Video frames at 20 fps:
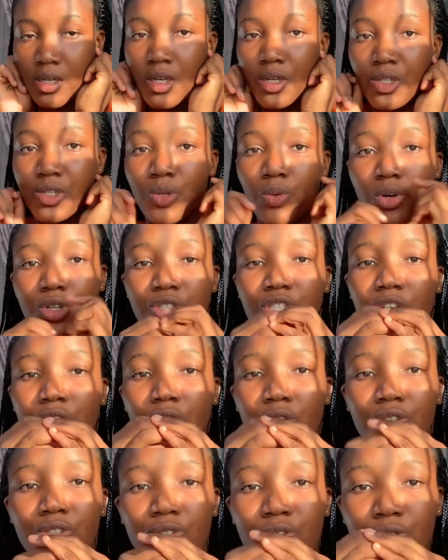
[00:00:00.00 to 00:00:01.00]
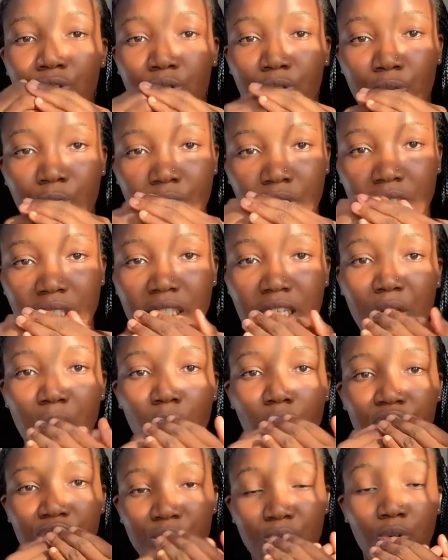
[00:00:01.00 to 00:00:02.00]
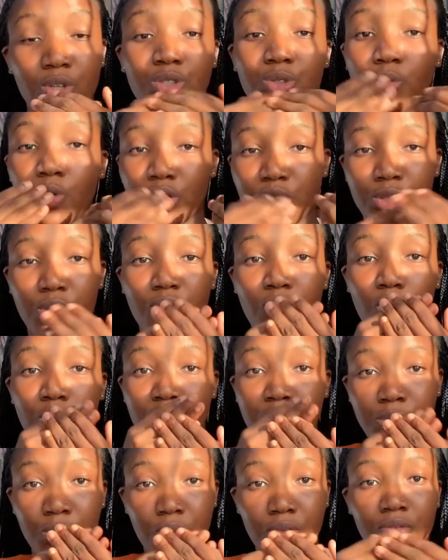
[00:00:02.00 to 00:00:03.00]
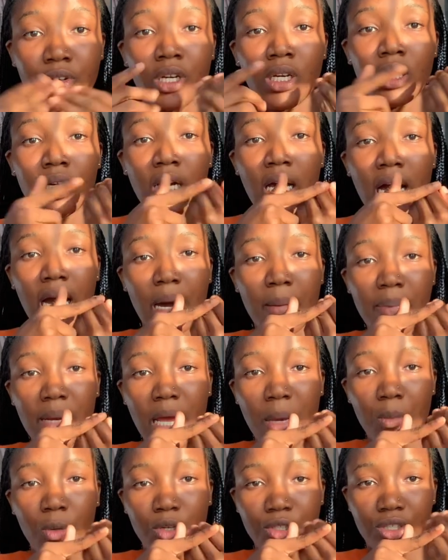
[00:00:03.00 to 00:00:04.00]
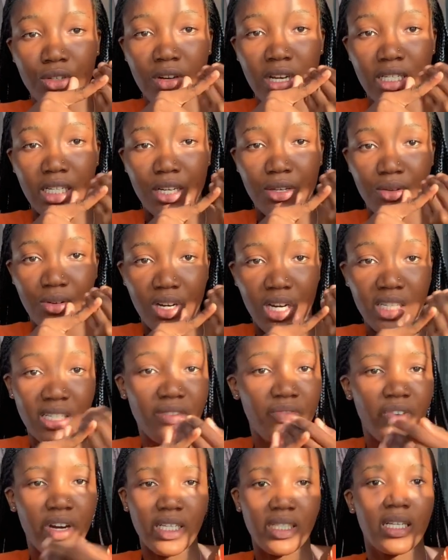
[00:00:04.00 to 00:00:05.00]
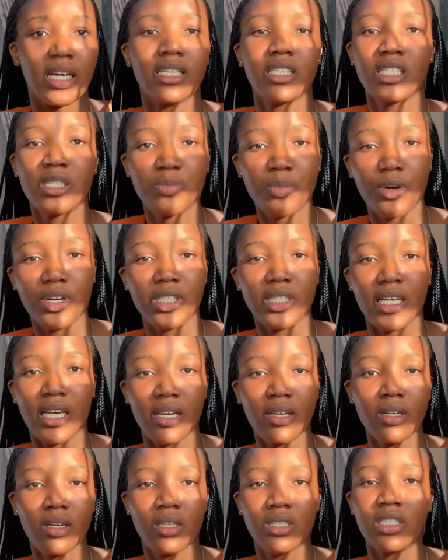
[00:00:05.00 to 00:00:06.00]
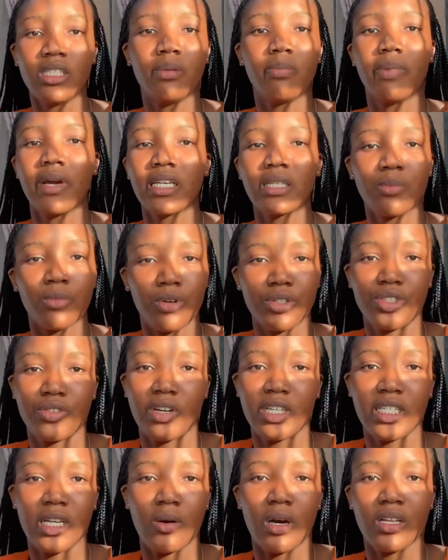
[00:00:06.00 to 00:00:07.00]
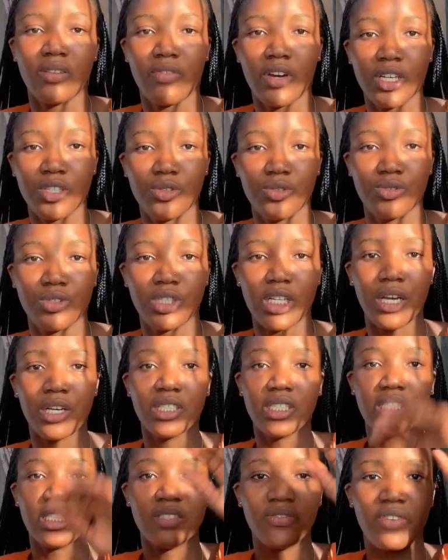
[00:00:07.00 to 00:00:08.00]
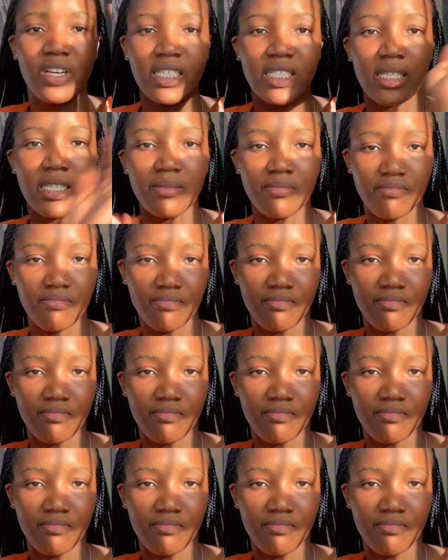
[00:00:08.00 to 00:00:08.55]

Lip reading: So once you're done doing all those things and you want to wash it off, apply moisturizer in your hand. In fact, at this point, the best moisturizer I would advise you to start using is Vaseline